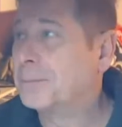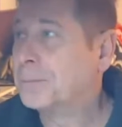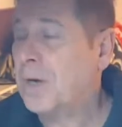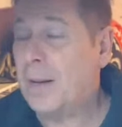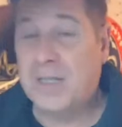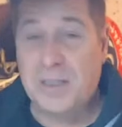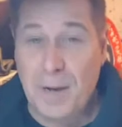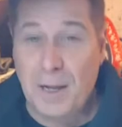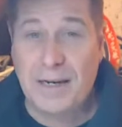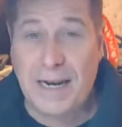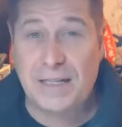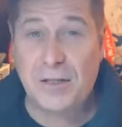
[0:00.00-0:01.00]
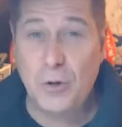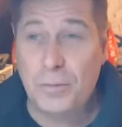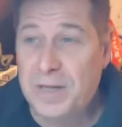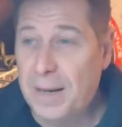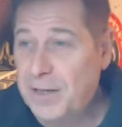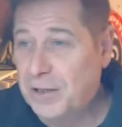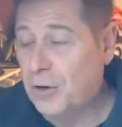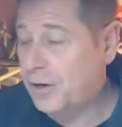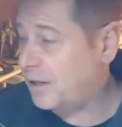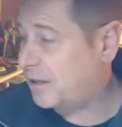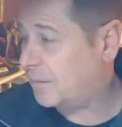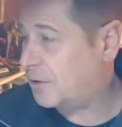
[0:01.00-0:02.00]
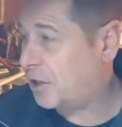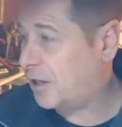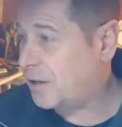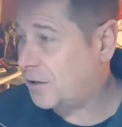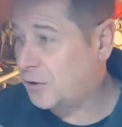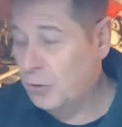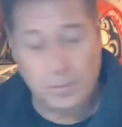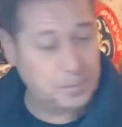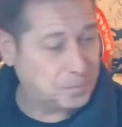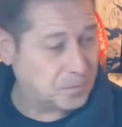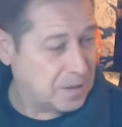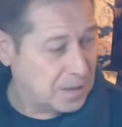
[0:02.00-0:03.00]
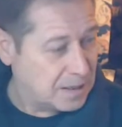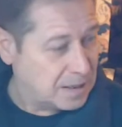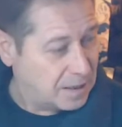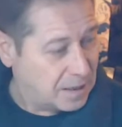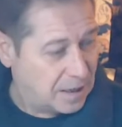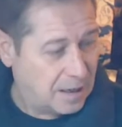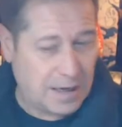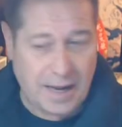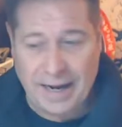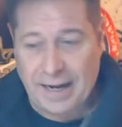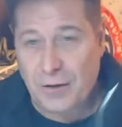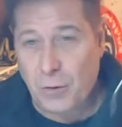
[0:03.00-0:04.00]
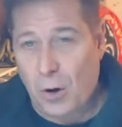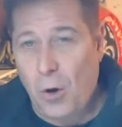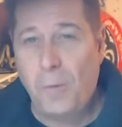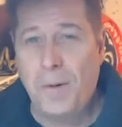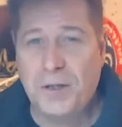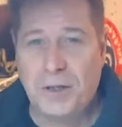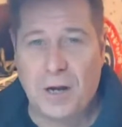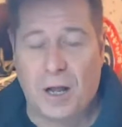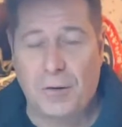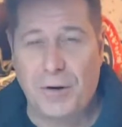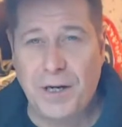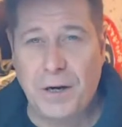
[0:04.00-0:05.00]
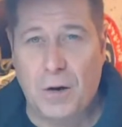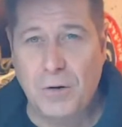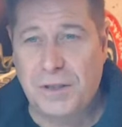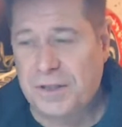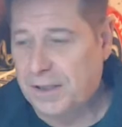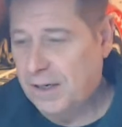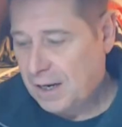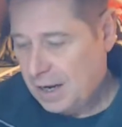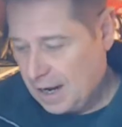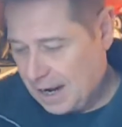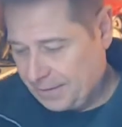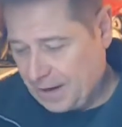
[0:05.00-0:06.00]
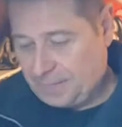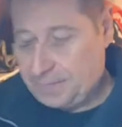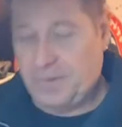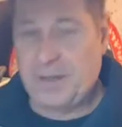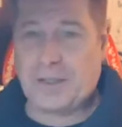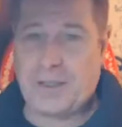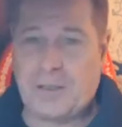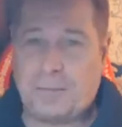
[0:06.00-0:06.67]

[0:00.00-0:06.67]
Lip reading: I'm smelling that soup. Debbie's cooking some chicken soup. I got to do a whole bunch of coloring notes. I've got to finish this